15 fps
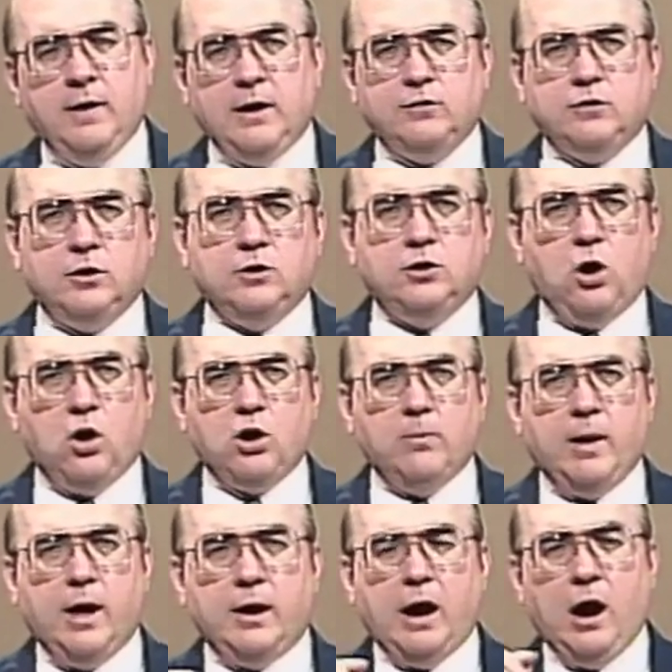That's going to talk
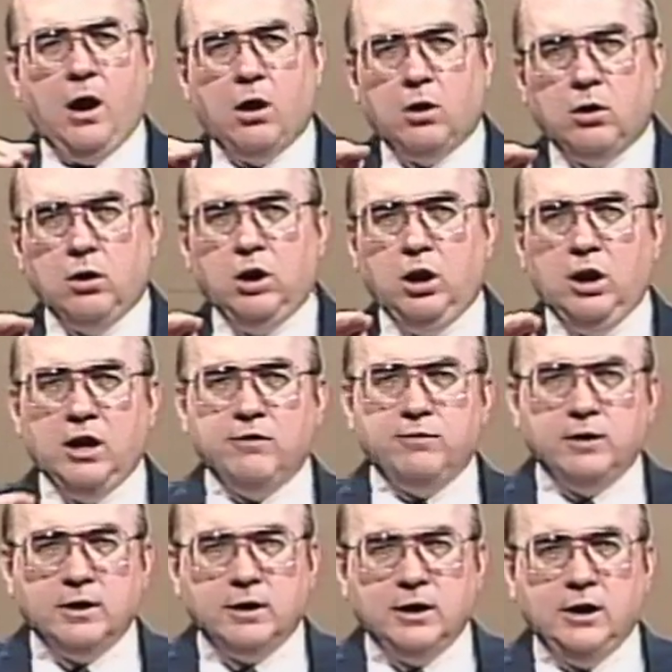about our
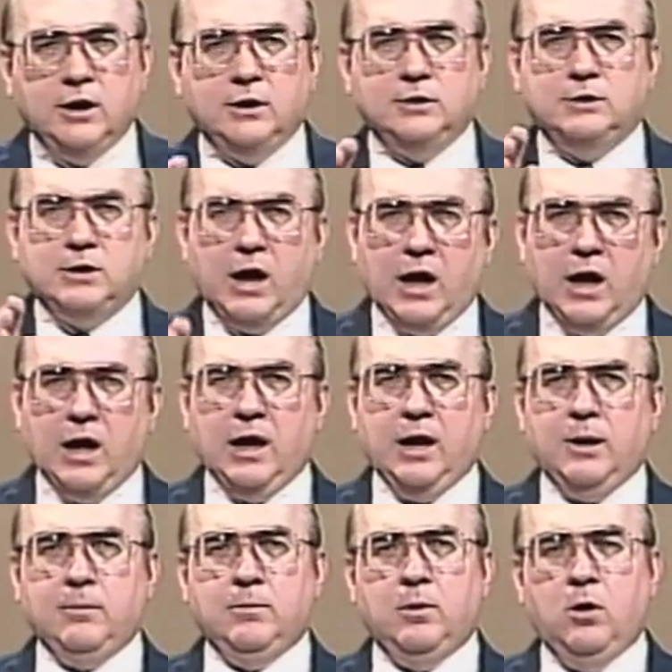living in
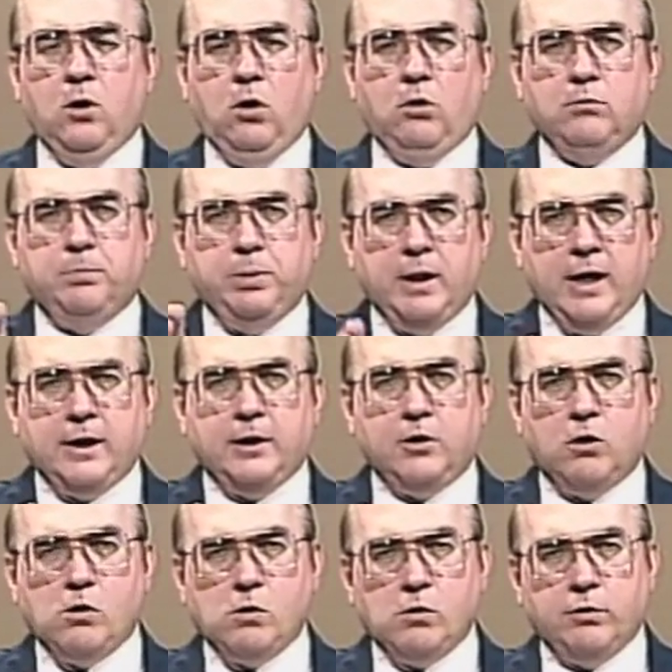time on planet
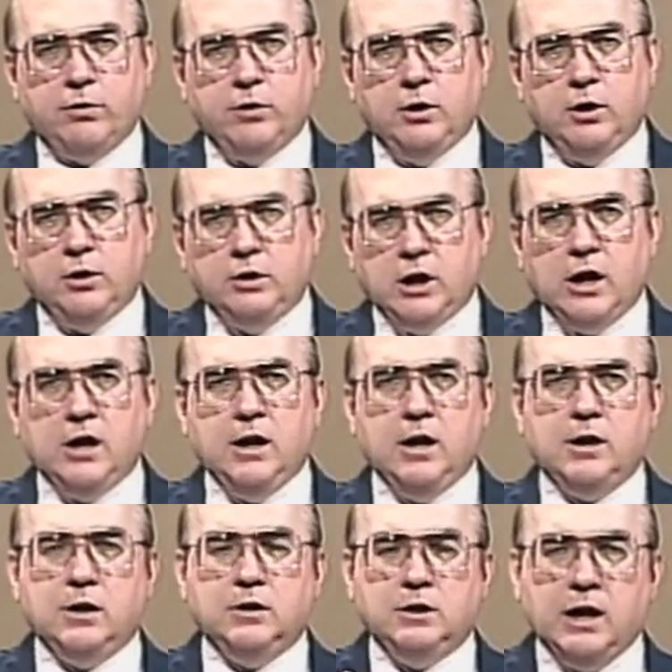Earth, day
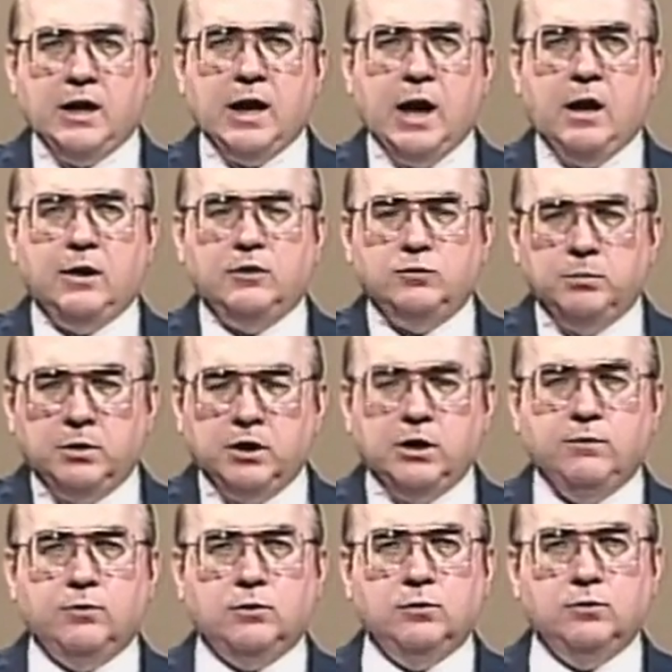in and day out as
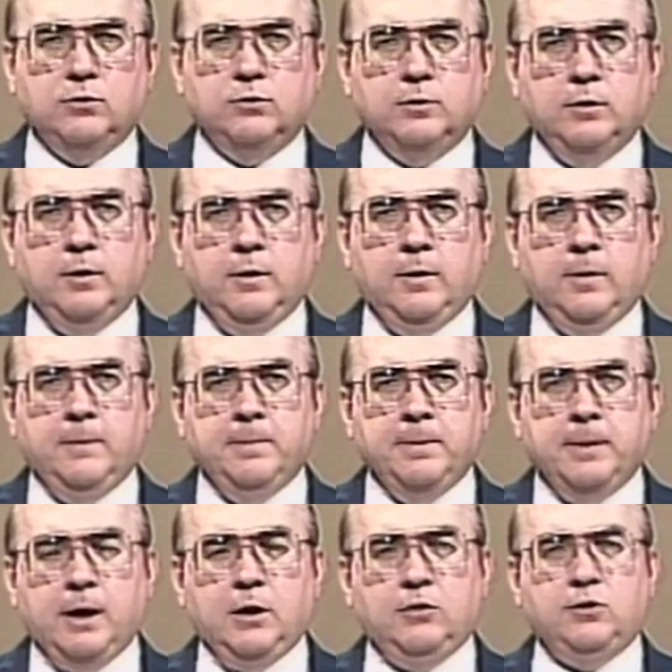believers.
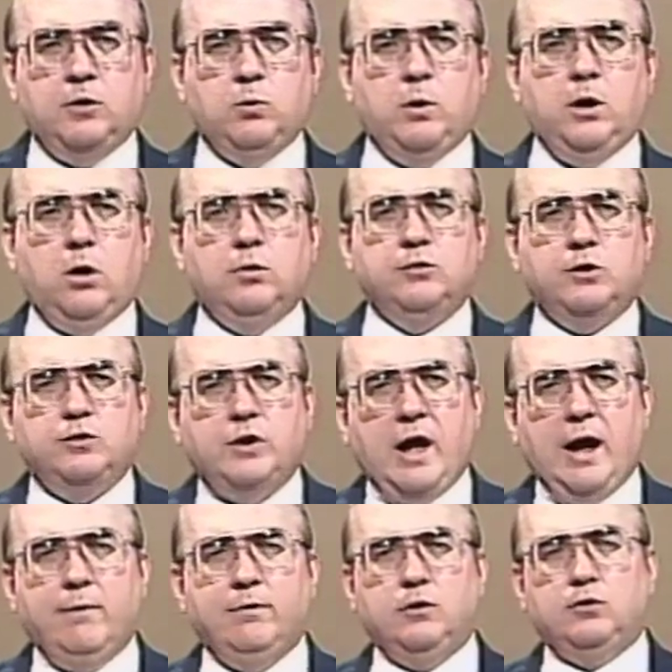And he said, We don't just
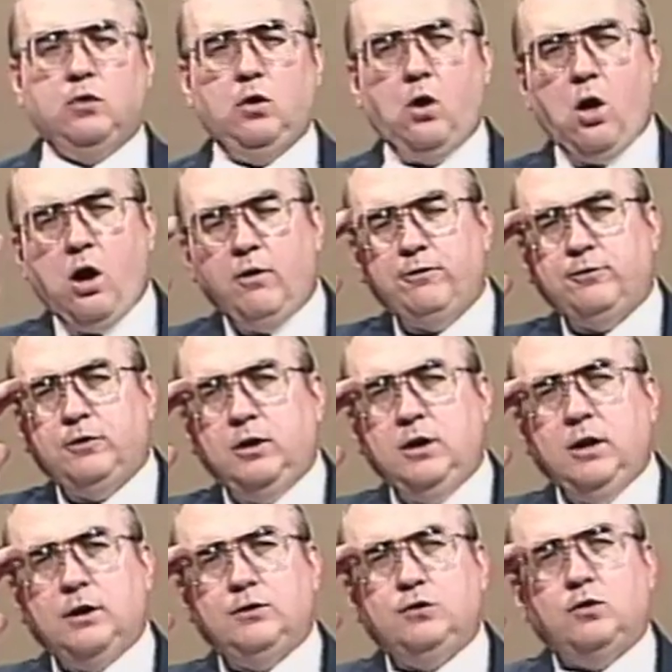have this
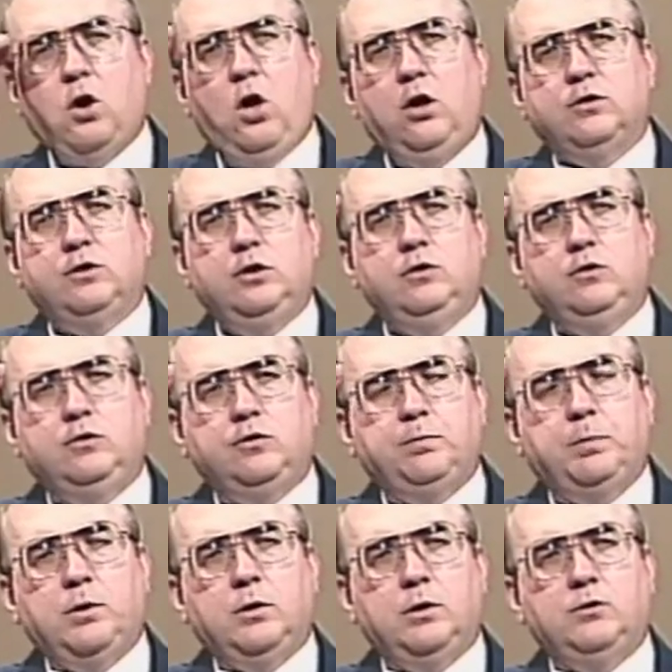lofty, exalted
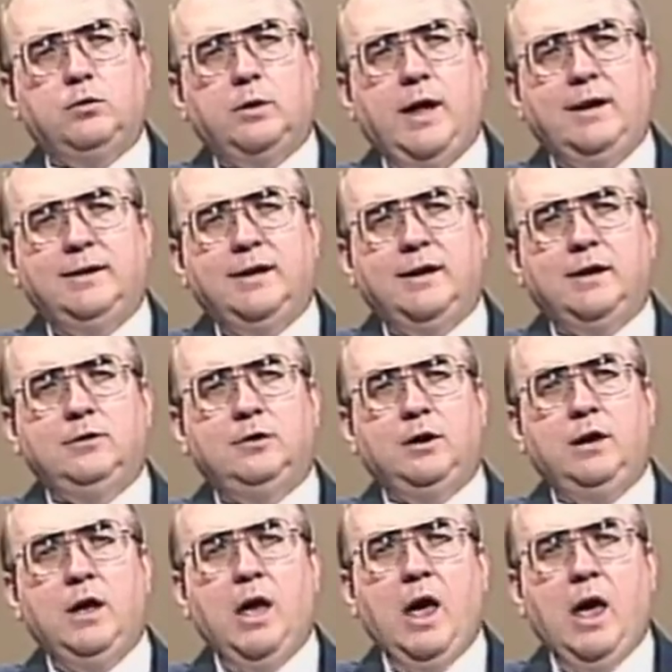spiritual
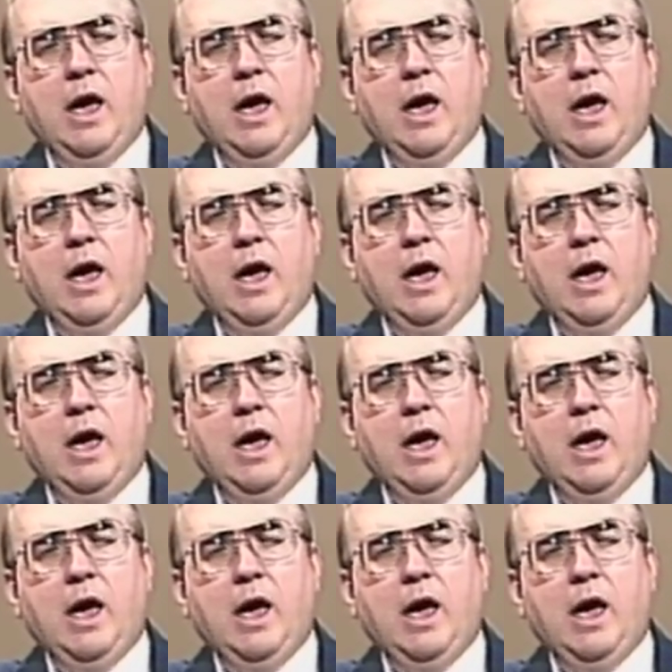identity